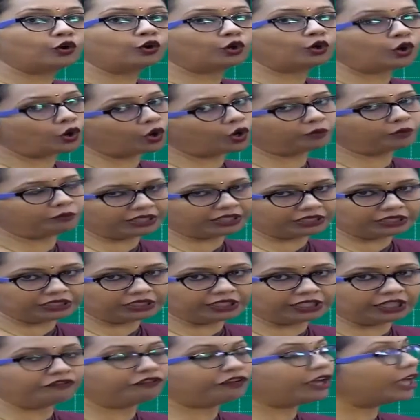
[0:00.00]
colon
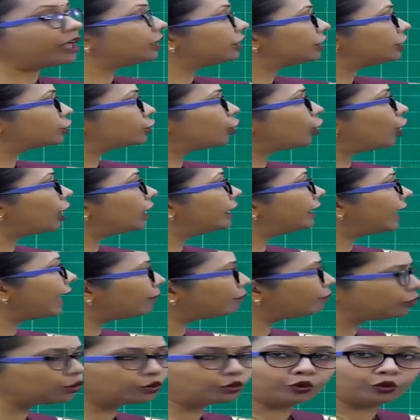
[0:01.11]
bacteria where it is called
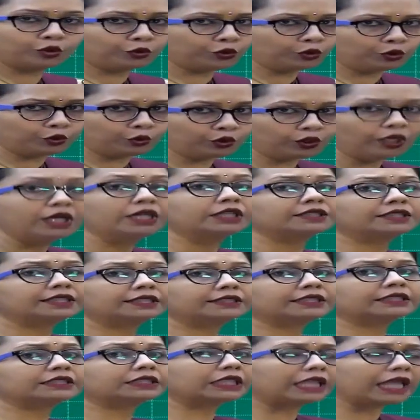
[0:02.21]
naphthoquinone.
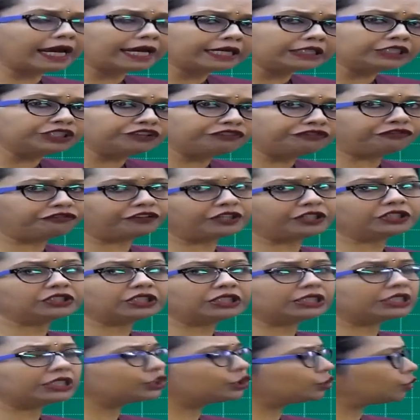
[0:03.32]
So it's a slight difference
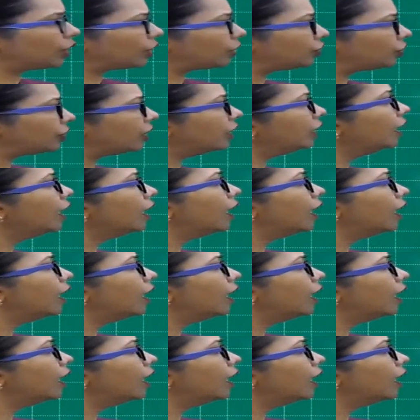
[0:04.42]
in the structure,